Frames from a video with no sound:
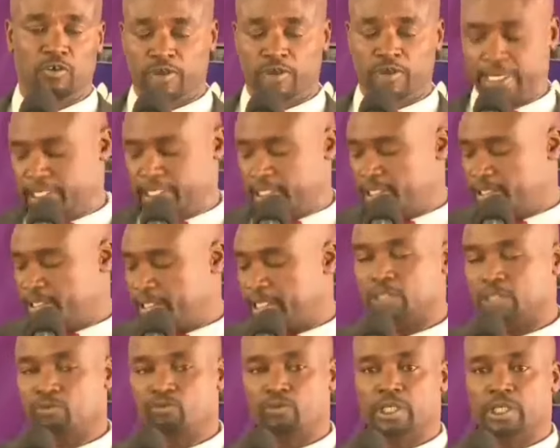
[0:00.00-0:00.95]
of us.
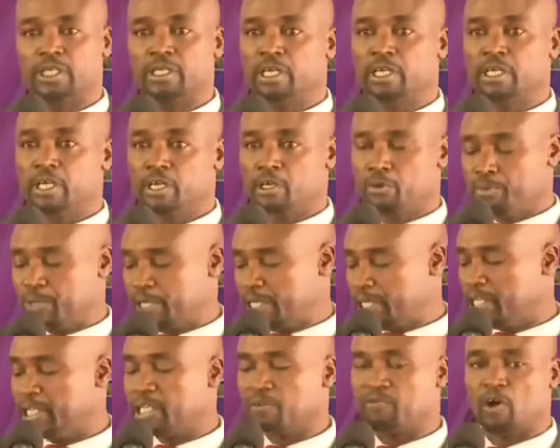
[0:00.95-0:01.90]
That will
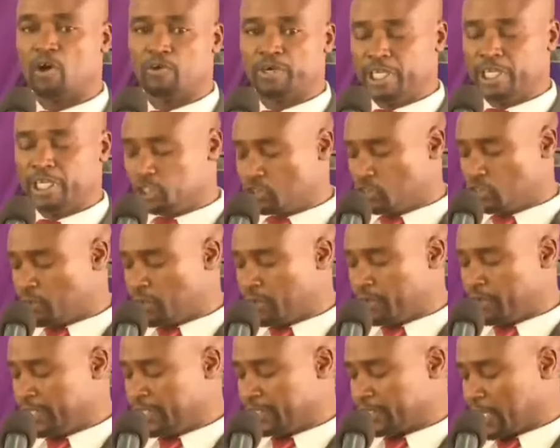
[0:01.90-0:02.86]
be the foundation of
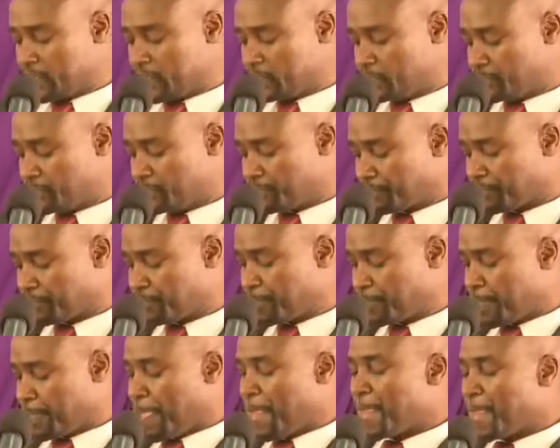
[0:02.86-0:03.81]
our discussion.
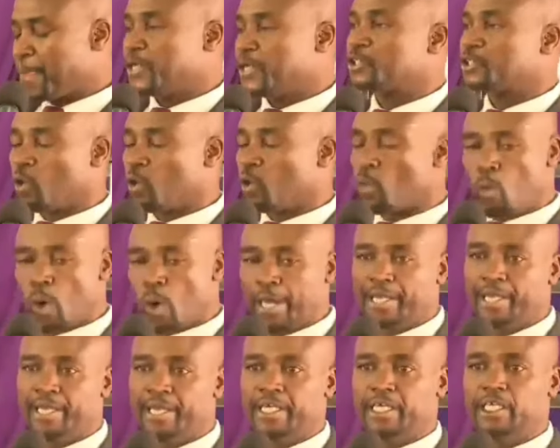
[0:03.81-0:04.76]
So
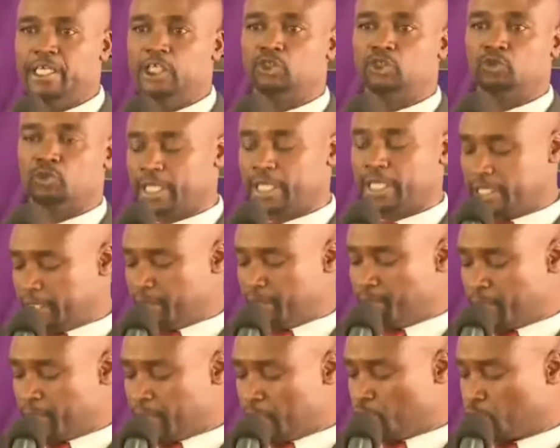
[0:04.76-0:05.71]
one issue that
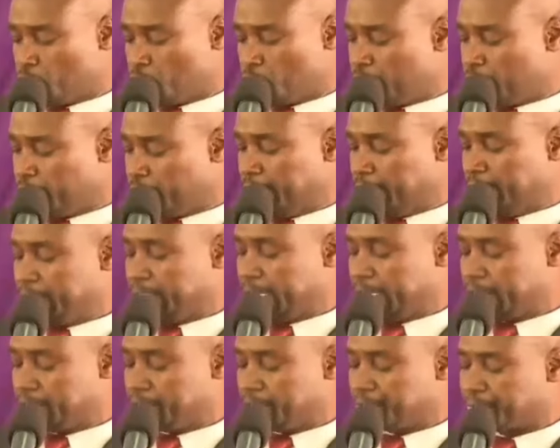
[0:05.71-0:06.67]
they mentioned is
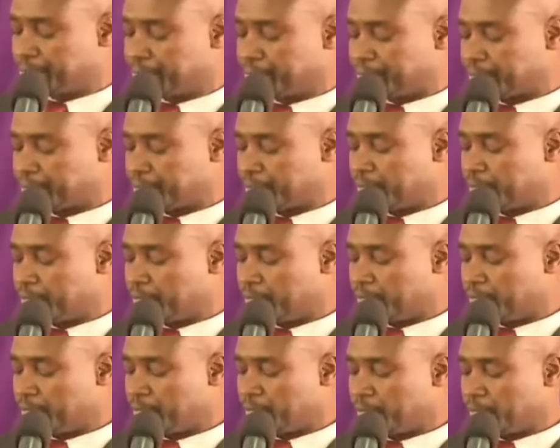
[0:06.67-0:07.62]
that
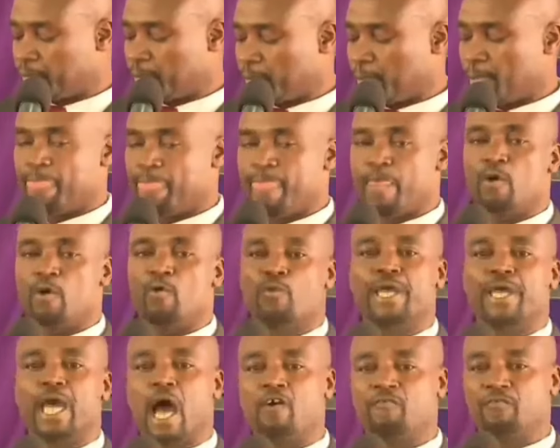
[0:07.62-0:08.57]

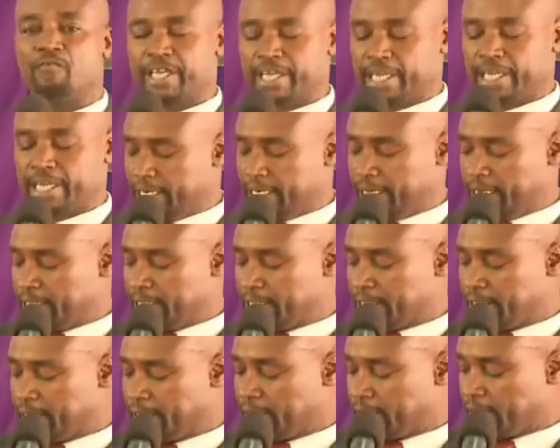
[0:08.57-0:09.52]
we have
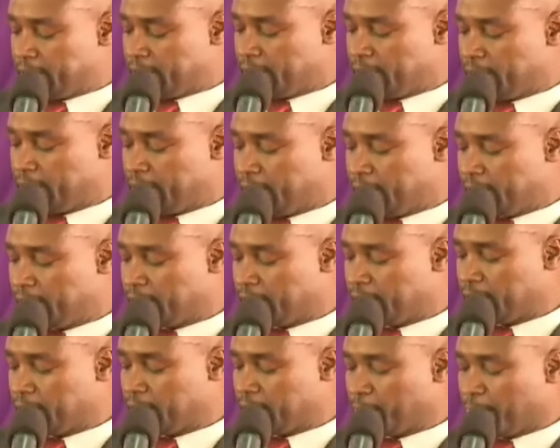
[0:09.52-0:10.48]
carelessness
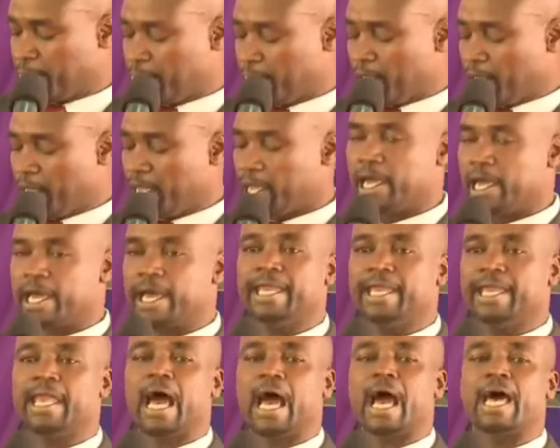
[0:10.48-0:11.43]

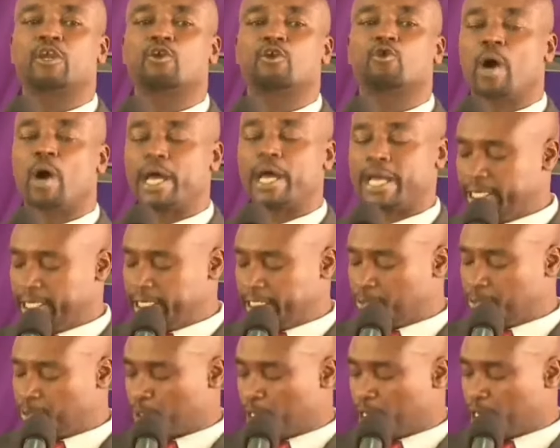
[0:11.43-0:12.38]
and
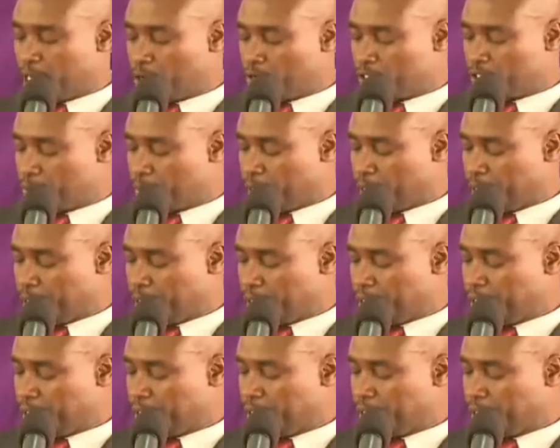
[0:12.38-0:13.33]
unwarranted
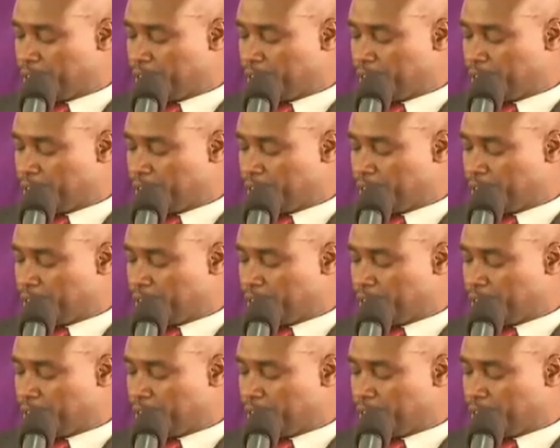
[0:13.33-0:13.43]
pronouncement